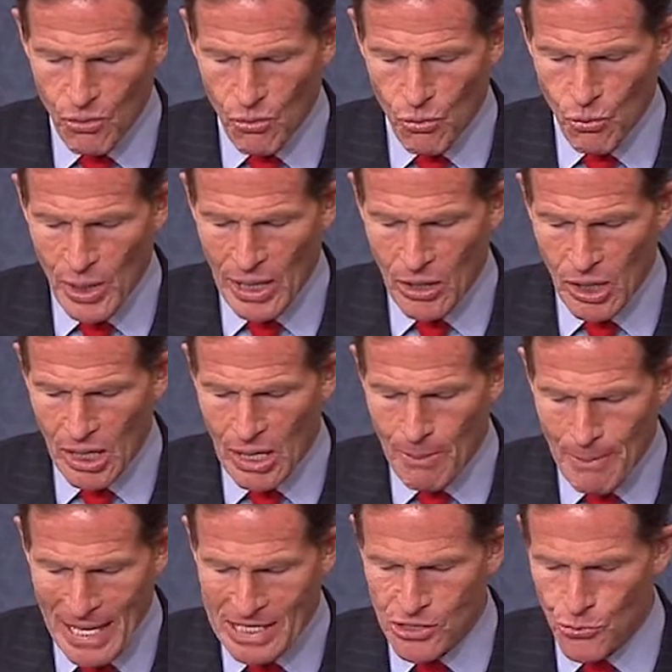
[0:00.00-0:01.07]
will
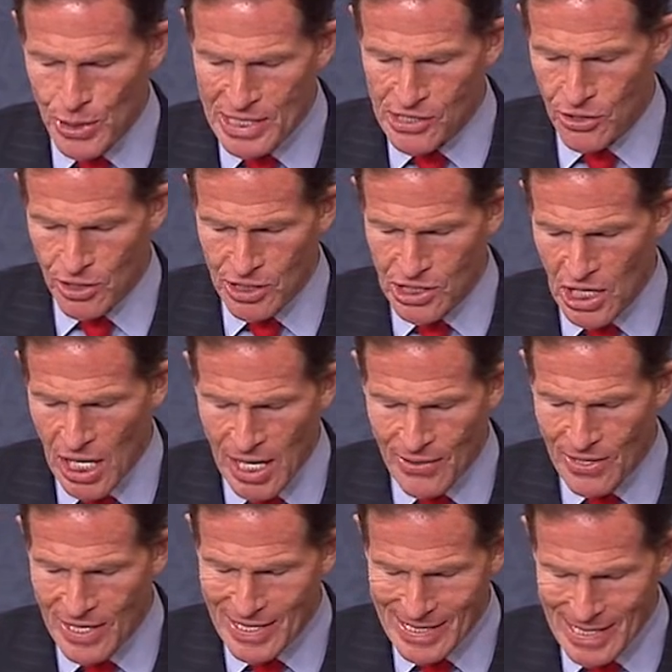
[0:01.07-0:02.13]
commence research on
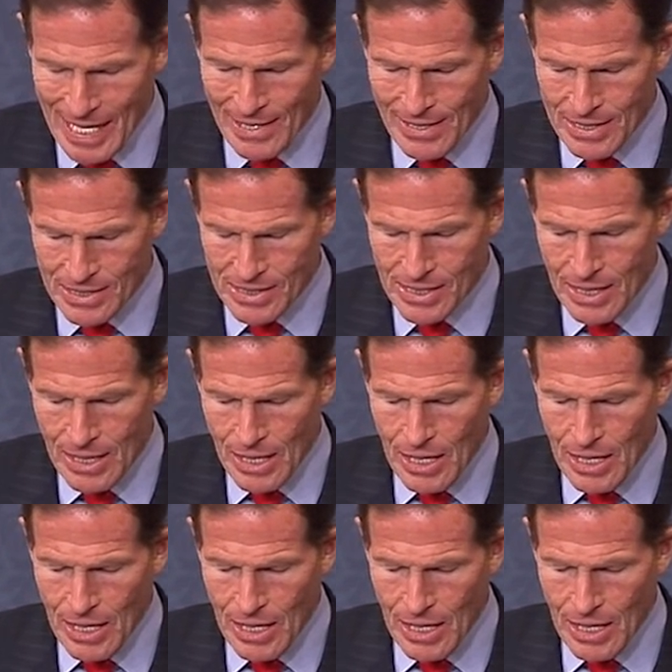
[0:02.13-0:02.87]
the descendants